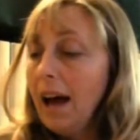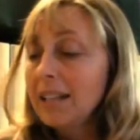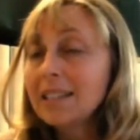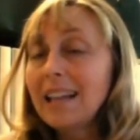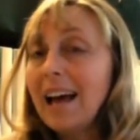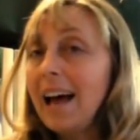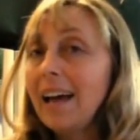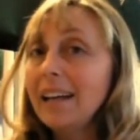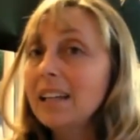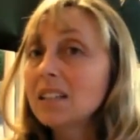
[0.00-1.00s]
A
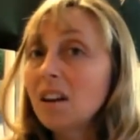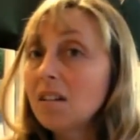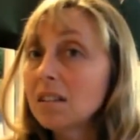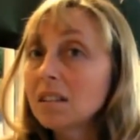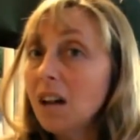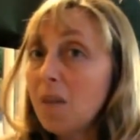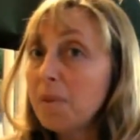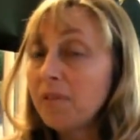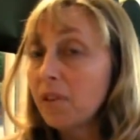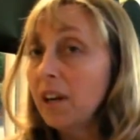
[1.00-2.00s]
sign is not going to stop
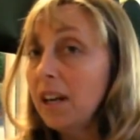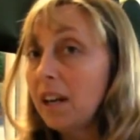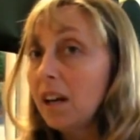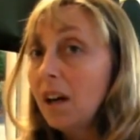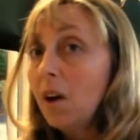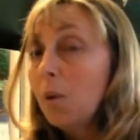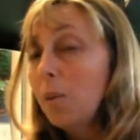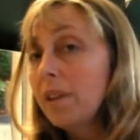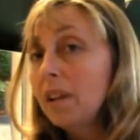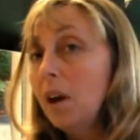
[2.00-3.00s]
a freak
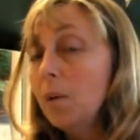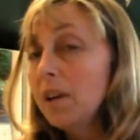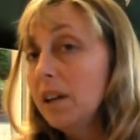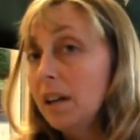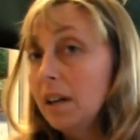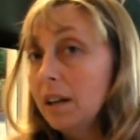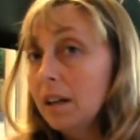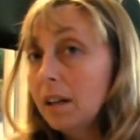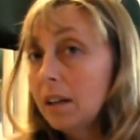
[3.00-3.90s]
with a loaded gun.